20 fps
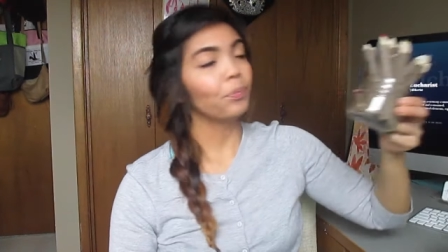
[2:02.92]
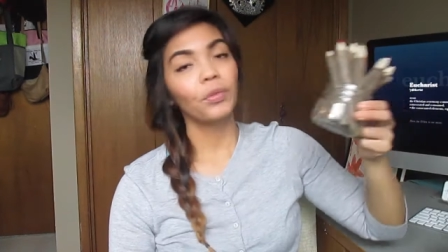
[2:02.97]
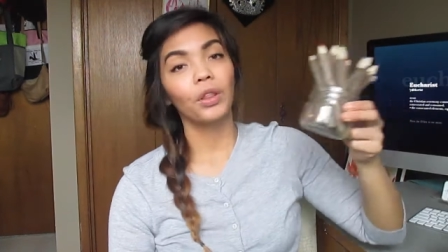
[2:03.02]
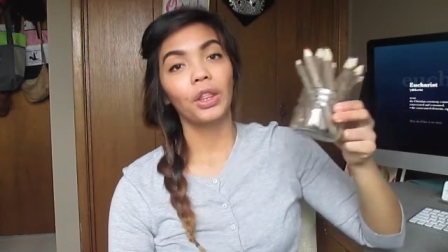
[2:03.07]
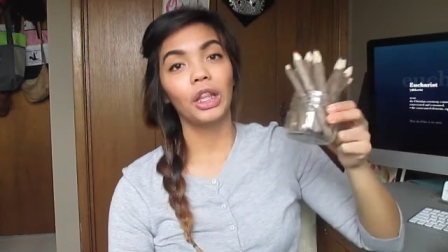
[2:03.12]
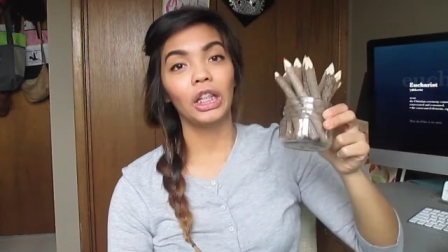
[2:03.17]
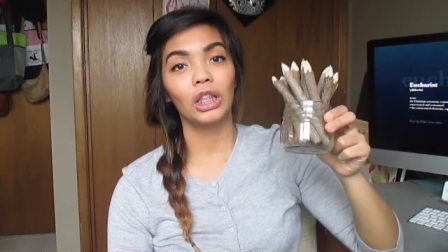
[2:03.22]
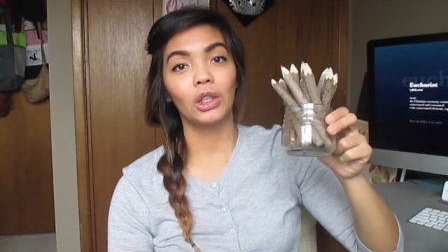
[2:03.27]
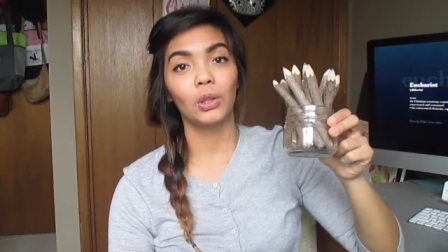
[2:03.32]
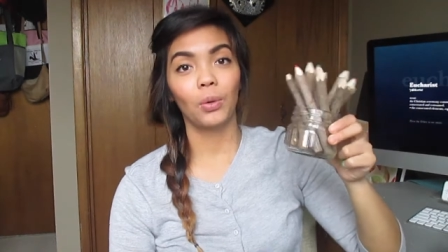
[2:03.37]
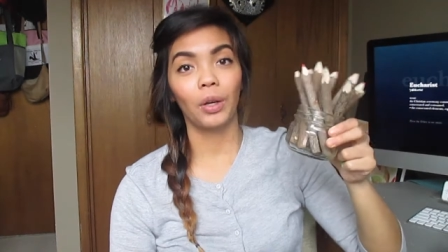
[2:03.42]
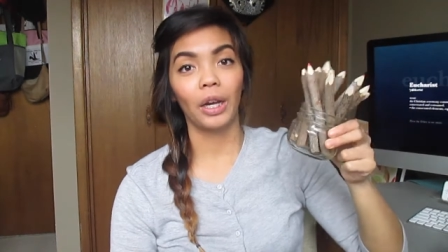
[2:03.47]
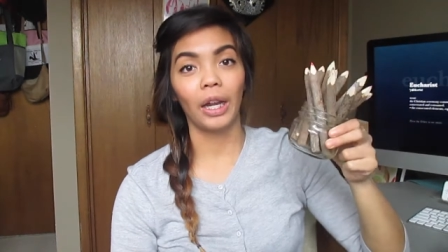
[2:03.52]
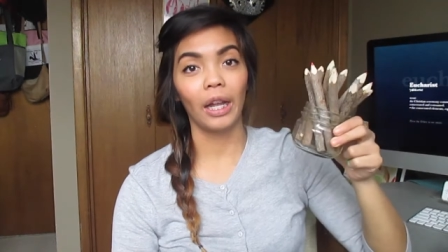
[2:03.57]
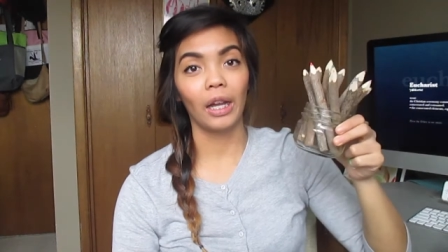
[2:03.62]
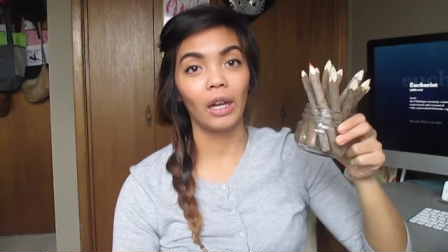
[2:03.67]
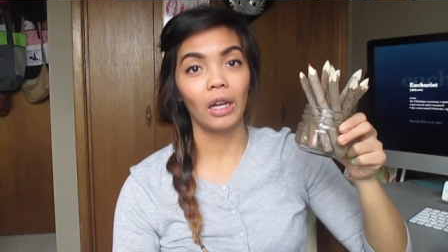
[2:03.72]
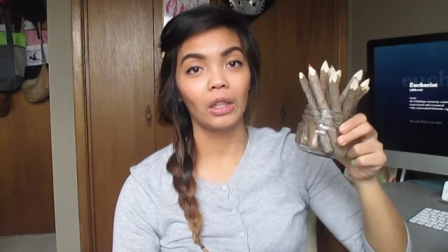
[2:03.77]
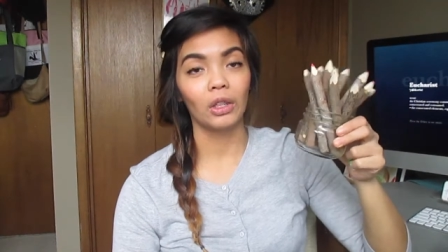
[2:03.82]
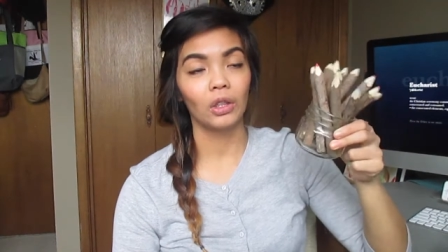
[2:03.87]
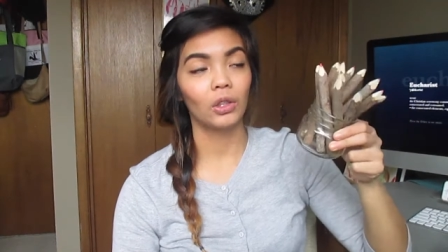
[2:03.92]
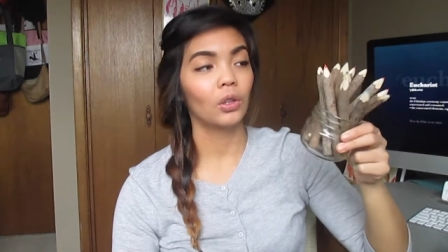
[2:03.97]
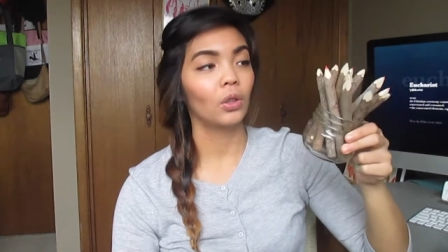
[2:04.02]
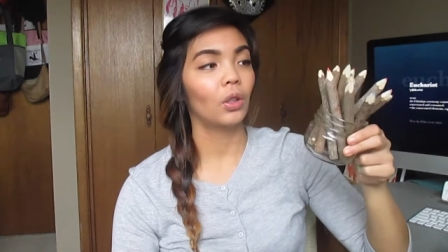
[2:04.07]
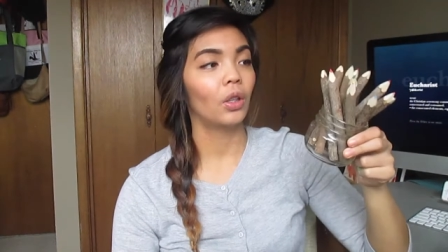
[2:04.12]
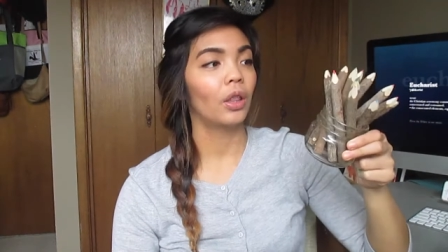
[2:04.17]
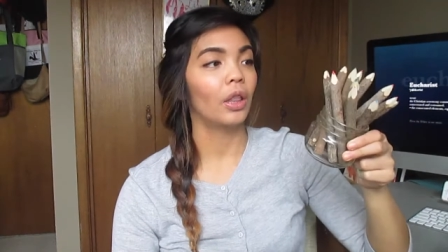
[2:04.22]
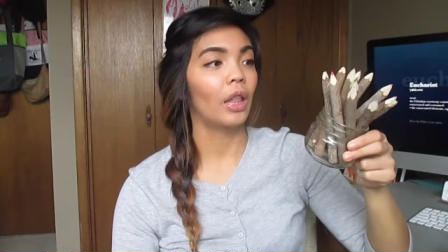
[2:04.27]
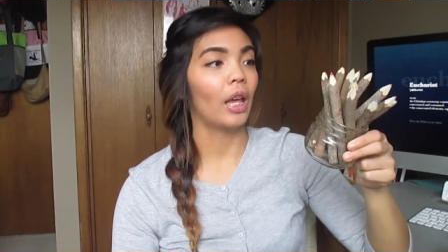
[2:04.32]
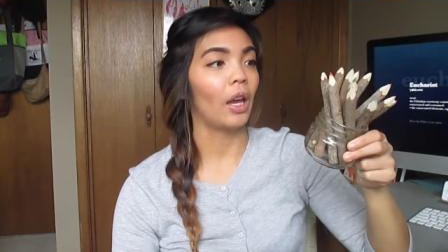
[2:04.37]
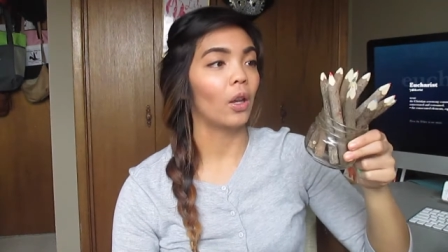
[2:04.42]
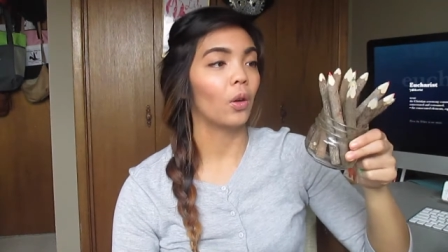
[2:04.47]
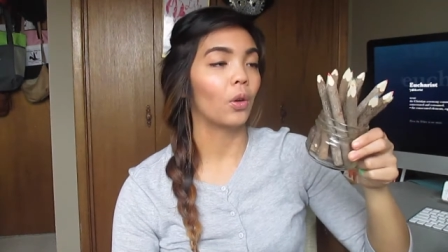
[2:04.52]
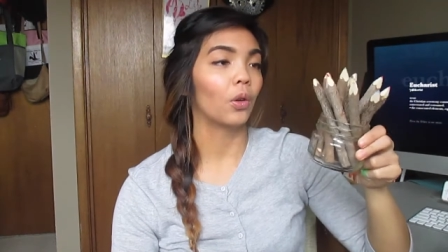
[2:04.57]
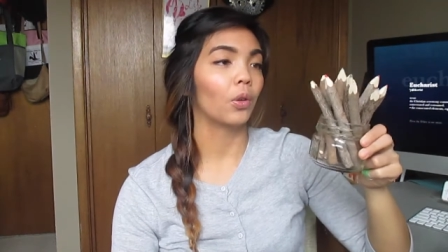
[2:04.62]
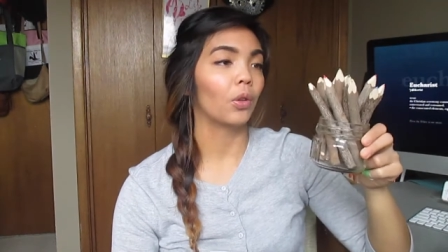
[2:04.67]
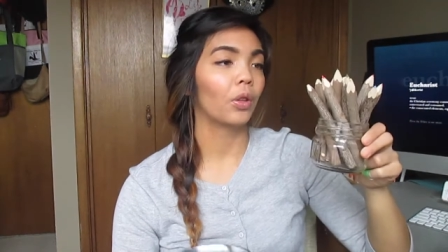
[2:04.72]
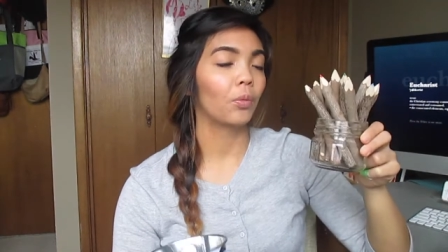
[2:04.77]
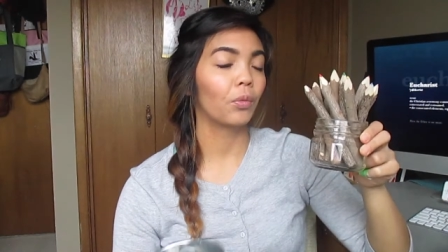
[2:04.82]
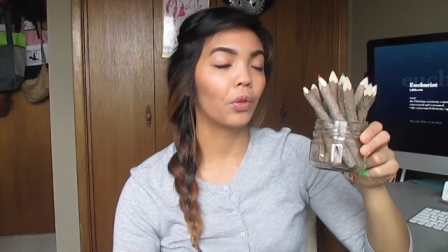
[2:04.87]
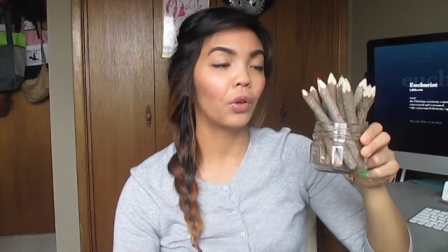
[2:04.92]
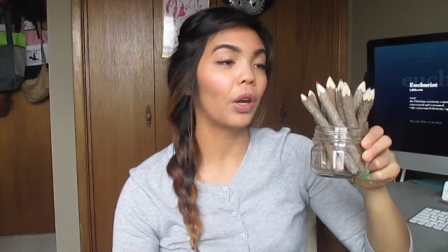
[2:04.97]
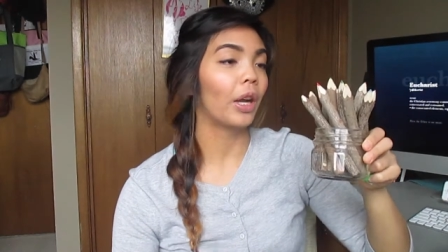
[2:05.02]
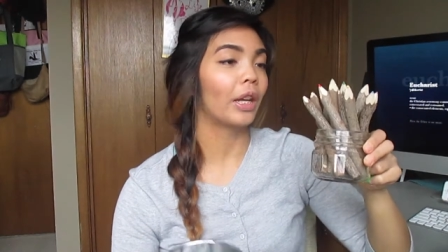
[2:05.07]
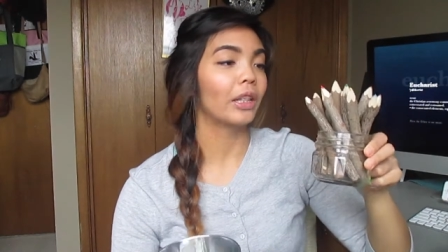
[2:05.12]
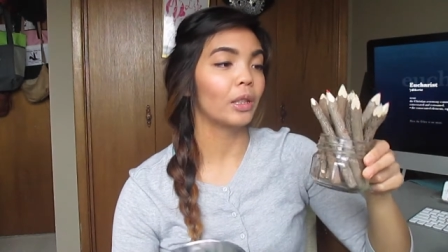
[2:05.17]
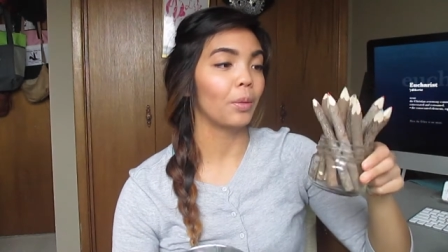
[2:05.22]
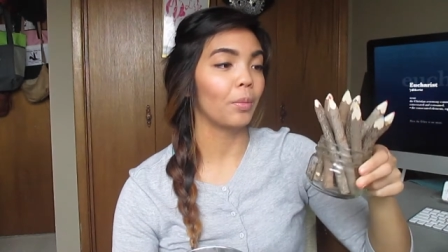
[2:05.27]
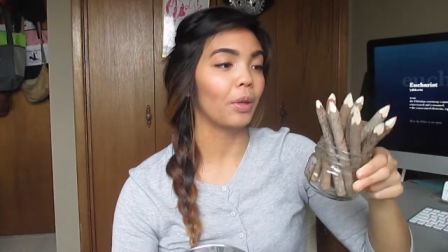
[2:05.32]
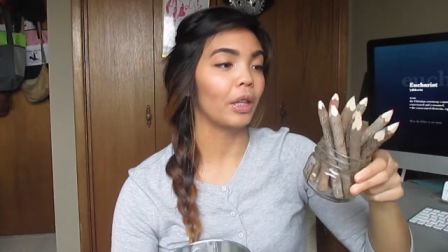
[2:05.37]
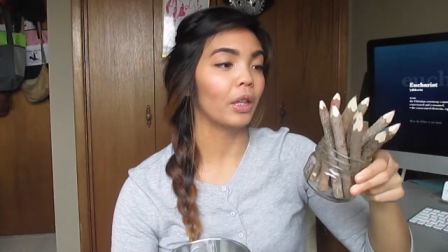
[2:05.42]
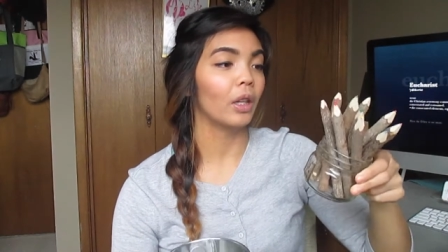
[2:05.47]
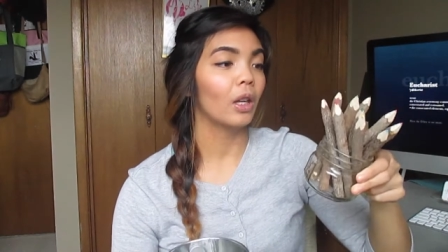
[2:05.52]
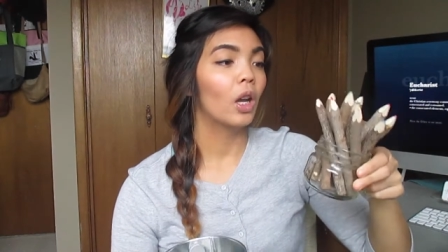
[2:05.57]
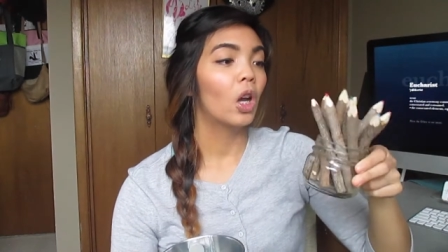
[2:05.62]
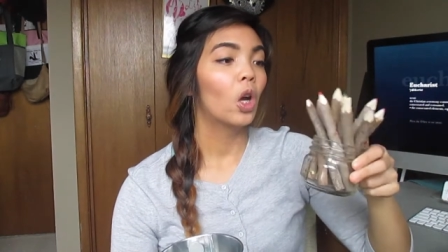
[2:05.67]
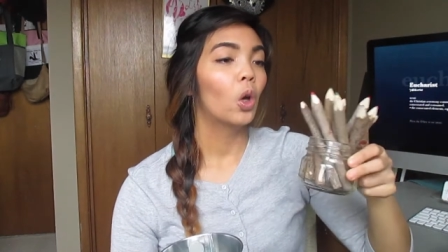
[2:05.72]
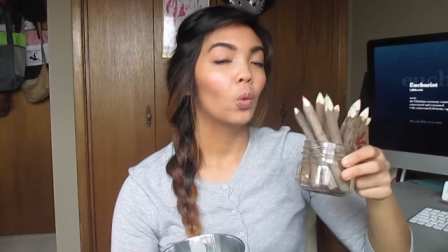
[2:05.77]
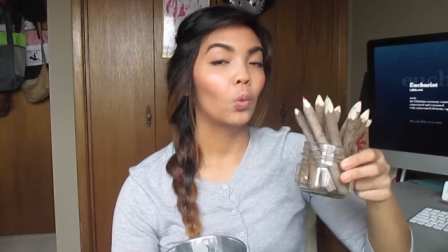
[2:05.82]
these crayons that or crayons I mean